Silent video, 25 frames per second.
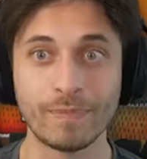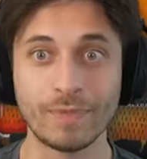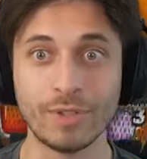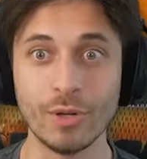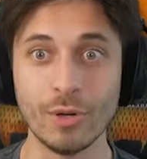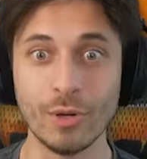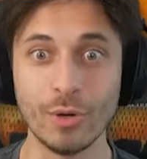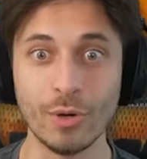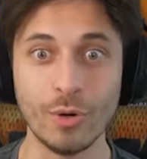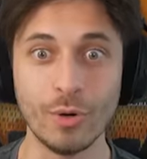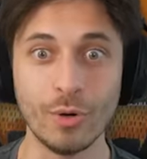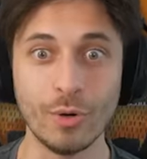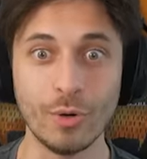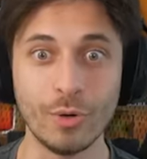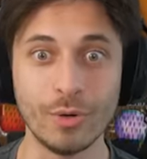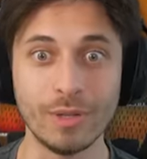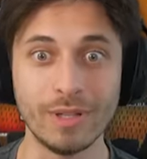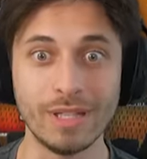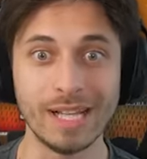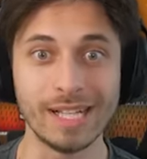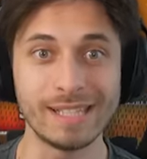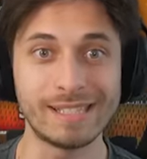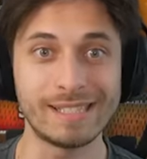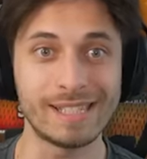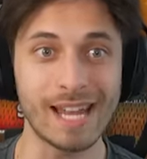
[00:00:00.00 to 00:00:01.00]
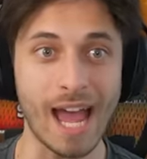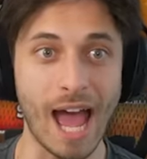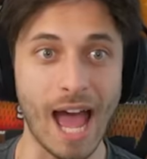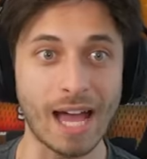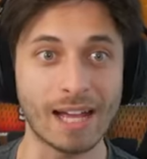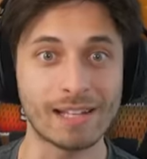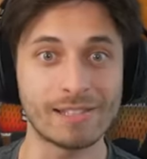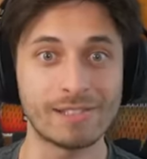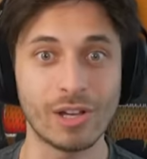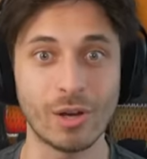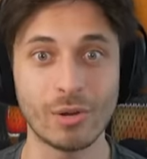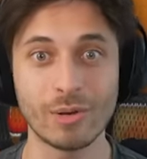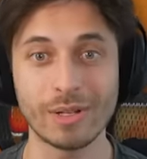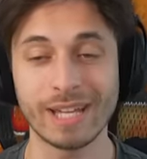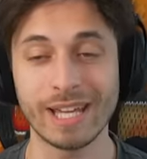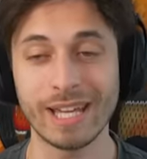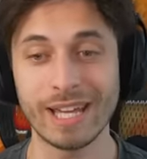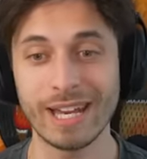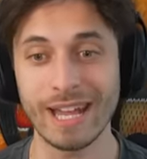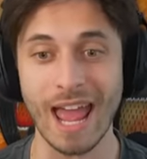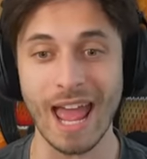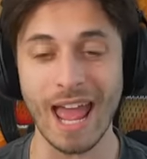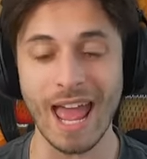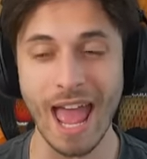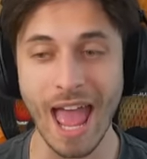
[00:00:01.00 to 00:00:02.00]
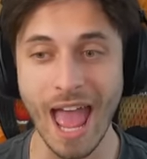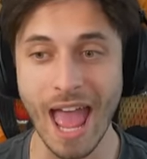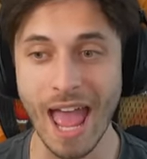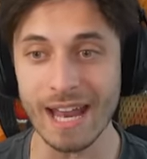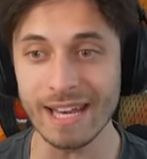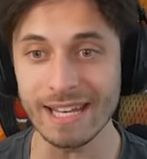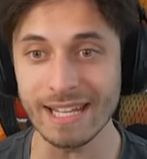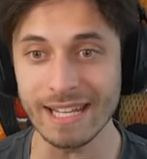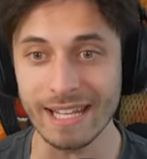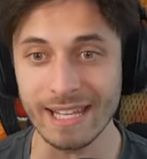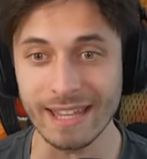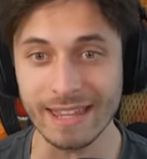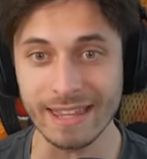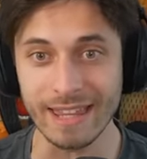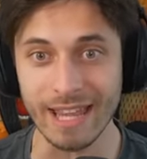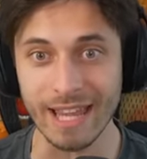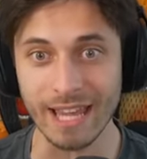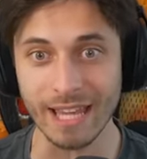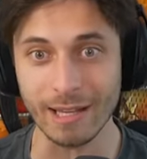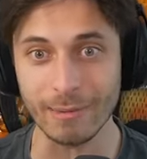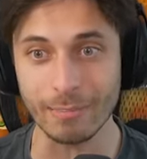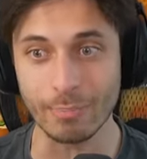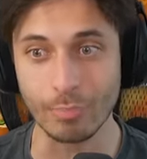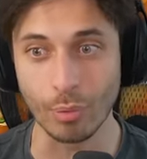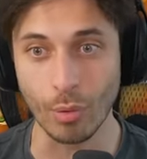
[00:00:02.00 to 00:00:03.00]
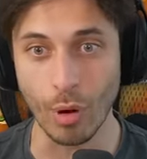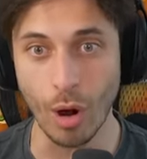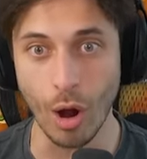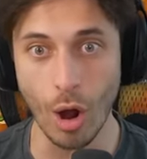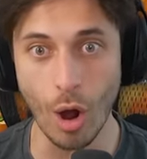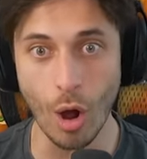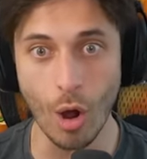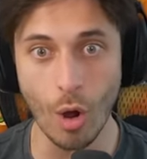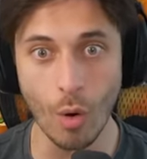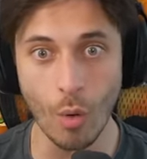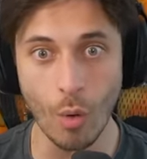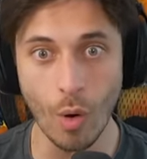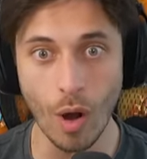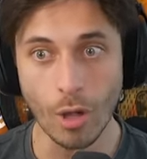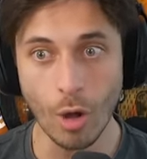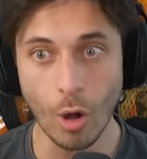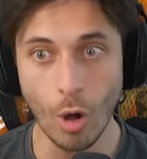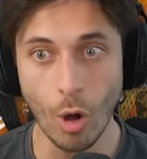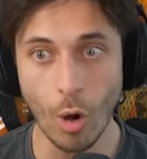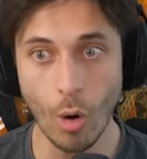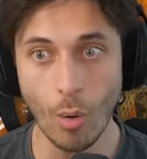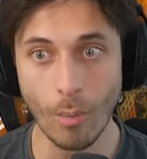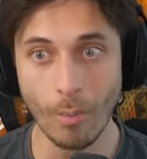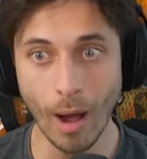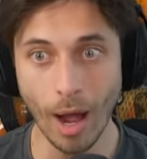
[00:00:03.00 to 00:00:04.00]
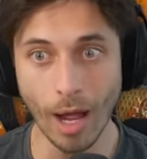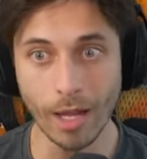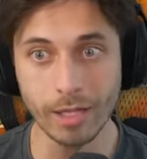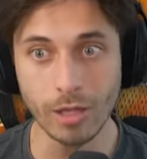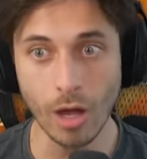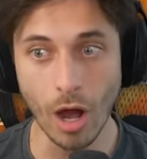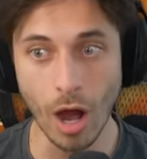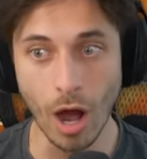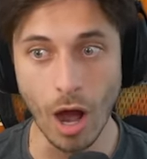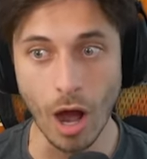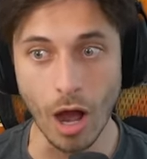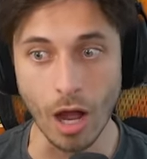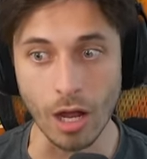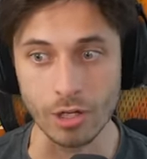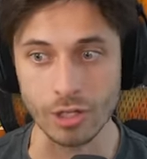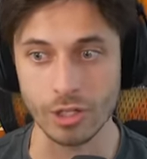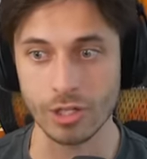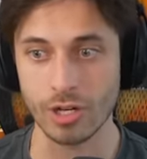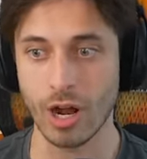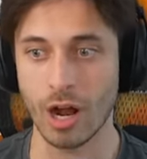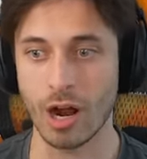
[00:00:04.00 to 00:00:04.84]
Dude, this tack zone can hit anything, bro oh my gosh.